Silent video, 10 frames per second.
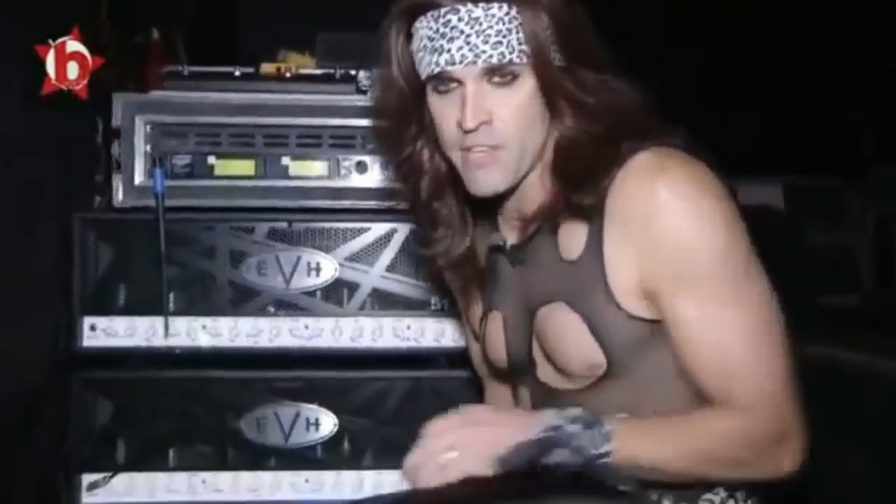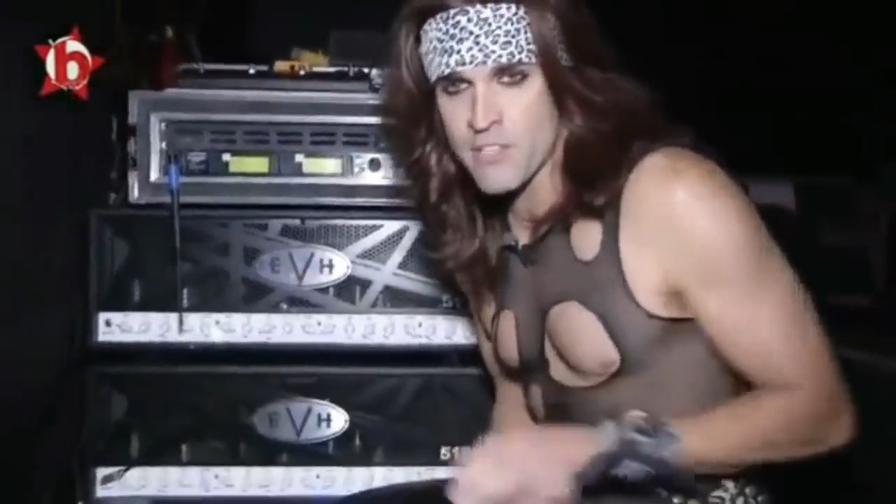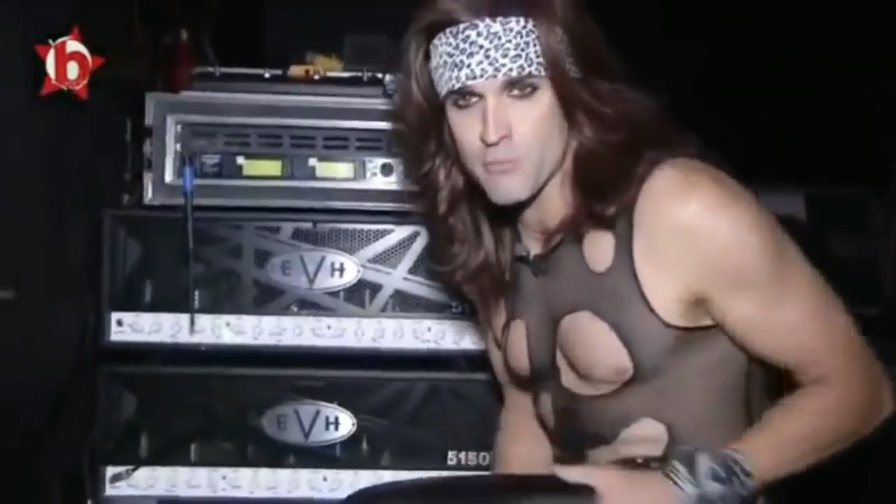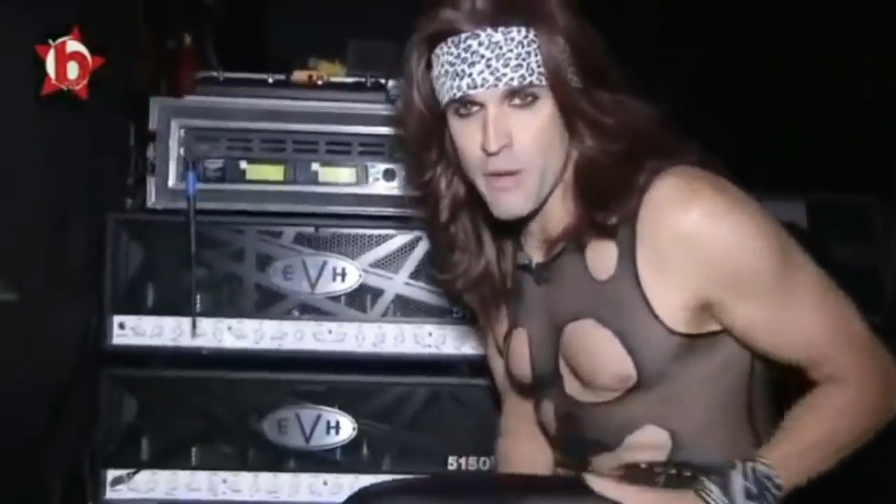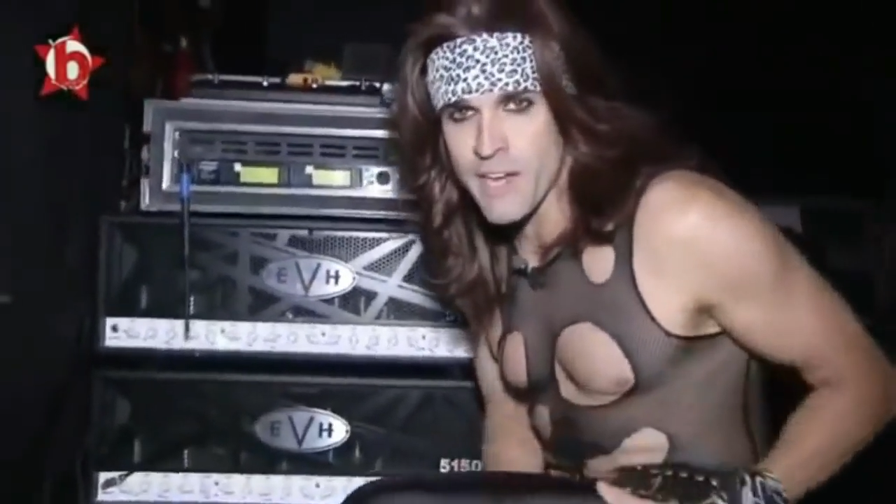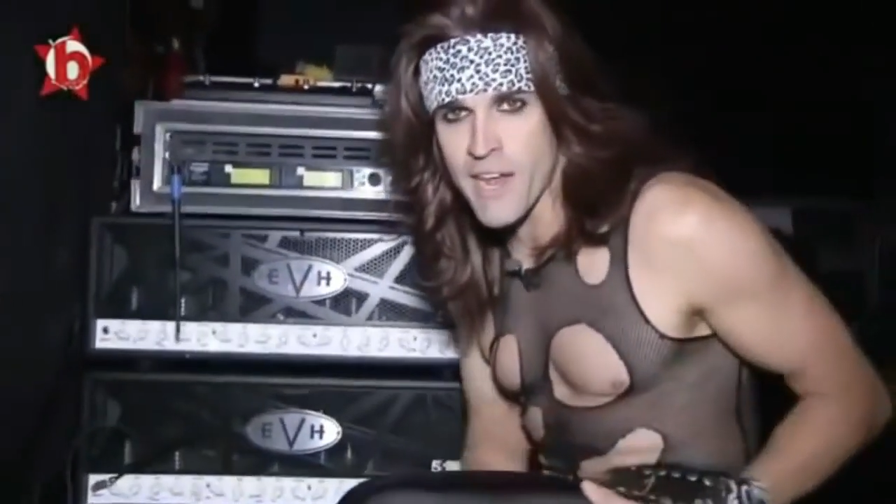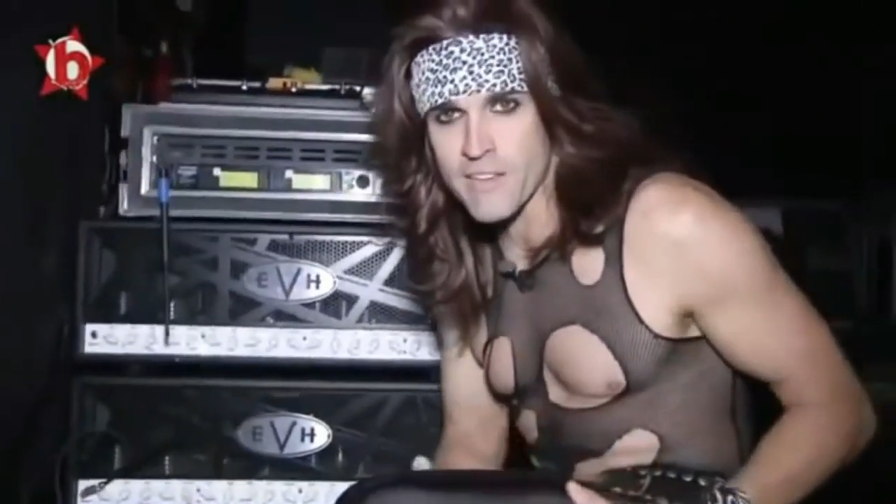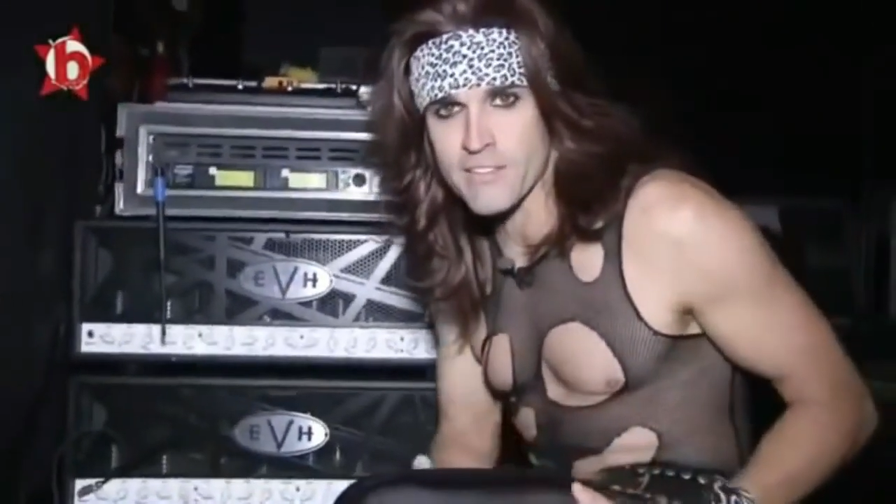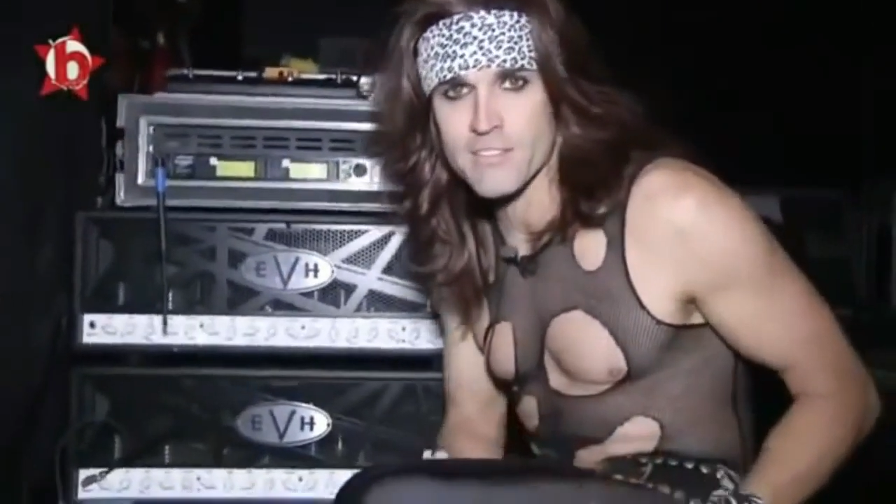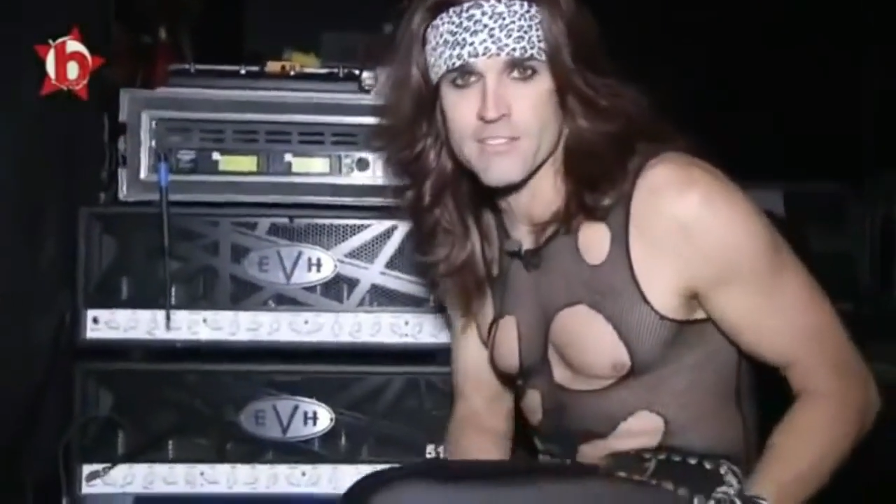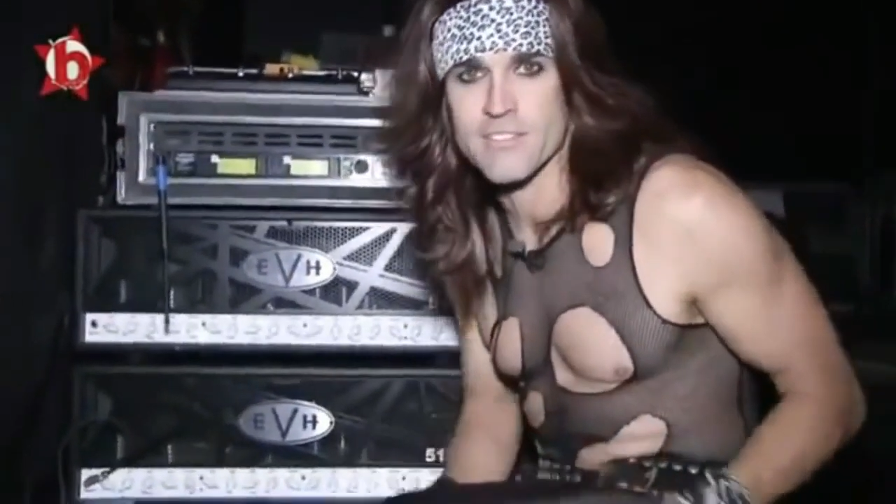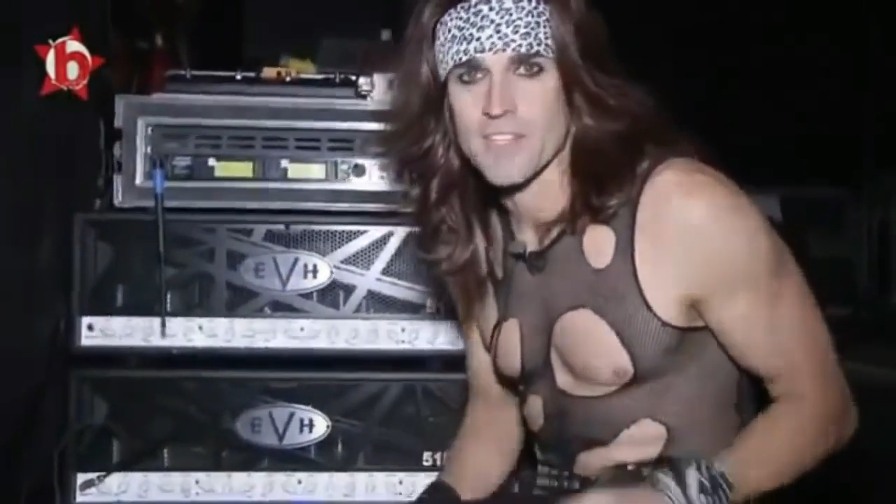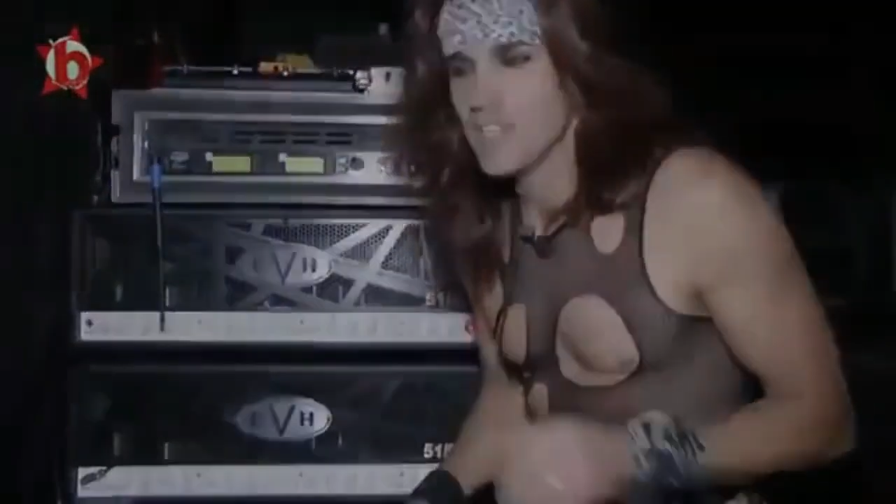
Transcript: me these spandex.